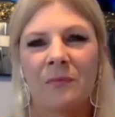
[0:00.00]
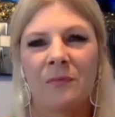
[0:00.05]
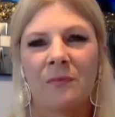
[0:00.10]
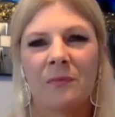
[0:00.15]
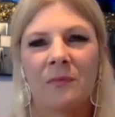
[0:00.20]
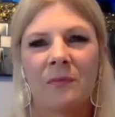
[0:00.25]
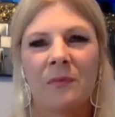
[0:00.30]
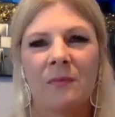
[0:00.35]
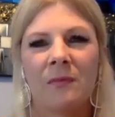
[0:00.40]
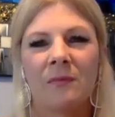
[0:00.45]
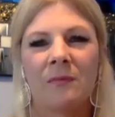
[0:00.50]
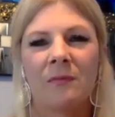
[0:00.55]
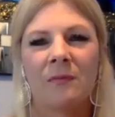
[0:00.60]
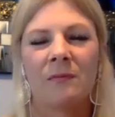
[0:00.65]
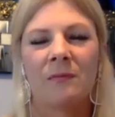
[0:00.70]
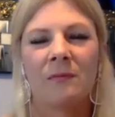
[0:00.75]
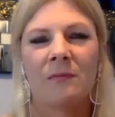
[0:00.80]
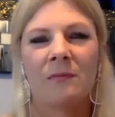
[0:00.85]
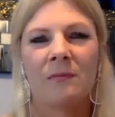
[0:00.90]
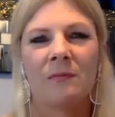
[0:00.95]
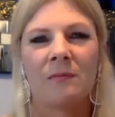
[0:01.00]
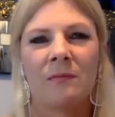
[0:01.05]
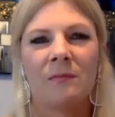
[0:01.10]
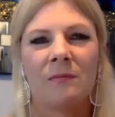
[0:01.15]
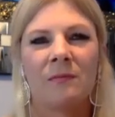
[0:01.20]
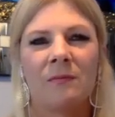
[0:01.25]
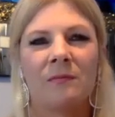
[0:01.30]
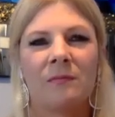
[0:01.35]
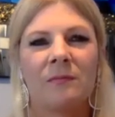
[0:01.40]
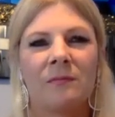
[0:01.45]

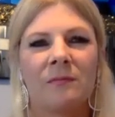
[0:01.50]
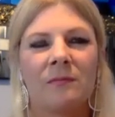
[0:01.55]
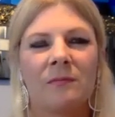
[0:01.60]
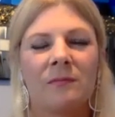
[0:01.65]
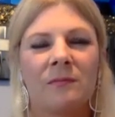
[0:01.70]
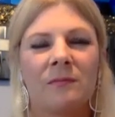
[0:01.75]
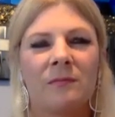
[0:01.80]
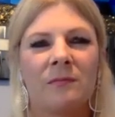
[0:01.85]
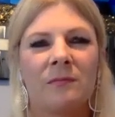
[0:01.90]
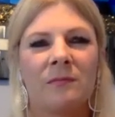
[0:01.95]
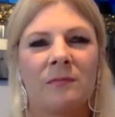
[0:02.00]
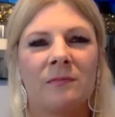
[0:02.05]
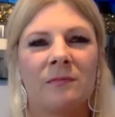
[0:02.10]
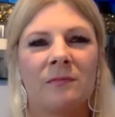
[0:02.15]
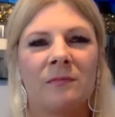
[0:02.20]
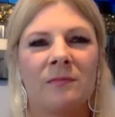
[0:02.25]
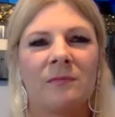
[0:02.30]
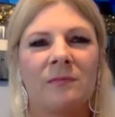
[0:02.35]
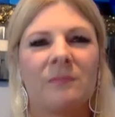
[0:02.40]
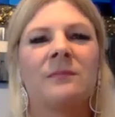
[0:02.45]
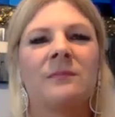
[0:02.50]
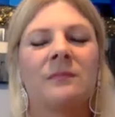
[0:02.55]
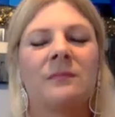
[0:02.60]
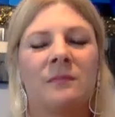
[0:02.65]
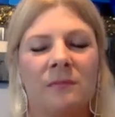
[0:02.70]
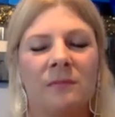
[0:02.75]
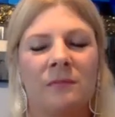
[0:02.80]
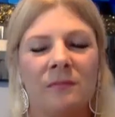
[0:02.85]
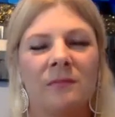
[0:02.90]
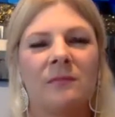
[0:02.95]

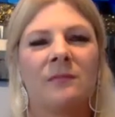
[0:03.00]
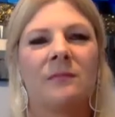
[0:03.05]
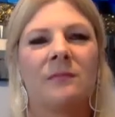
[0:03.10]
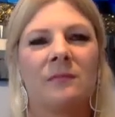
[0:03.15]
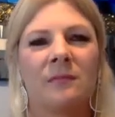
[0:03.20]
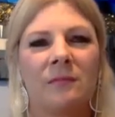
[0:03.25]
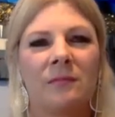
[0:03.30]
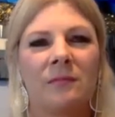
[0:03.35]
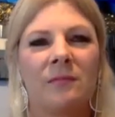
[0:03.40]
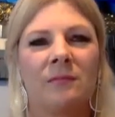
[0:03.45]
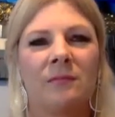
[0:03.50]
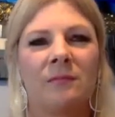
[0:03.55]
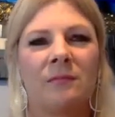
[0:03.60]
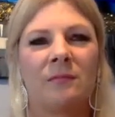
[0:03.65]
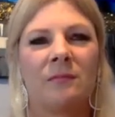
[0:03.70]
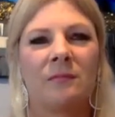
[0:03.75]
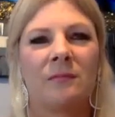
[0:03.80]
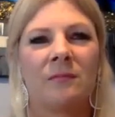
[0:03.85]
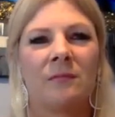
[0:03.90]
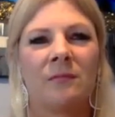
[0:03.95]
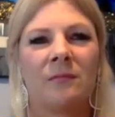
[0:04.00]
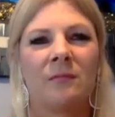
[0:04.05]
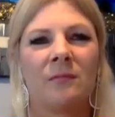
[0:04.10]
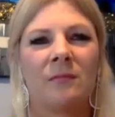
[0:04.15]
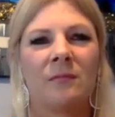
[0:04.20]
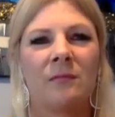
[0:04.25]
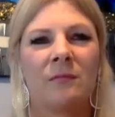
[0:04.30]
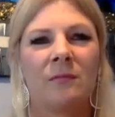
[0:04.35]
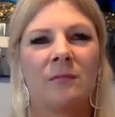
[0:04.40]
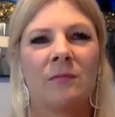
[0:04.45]

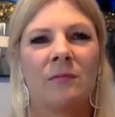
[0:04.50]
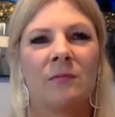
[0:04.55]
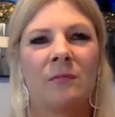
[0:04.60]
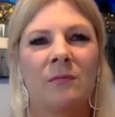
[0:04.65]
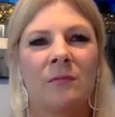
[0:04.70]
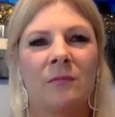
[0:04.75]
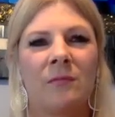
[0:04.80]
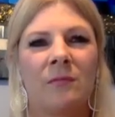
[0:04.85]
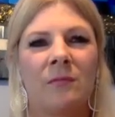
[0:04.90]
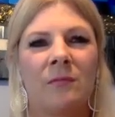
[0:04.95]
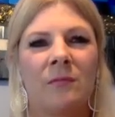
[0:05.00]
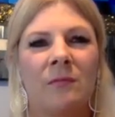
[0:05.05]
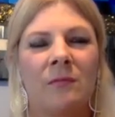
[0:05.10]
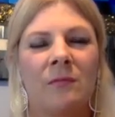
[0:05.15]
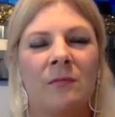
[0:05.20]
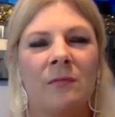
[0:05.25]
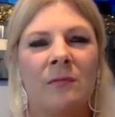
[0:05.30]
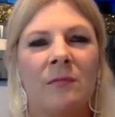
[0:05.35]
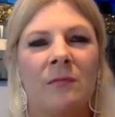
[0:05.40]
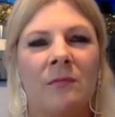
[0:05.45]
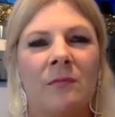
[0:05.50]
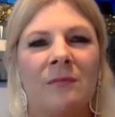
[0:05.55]
This person isn't speaking.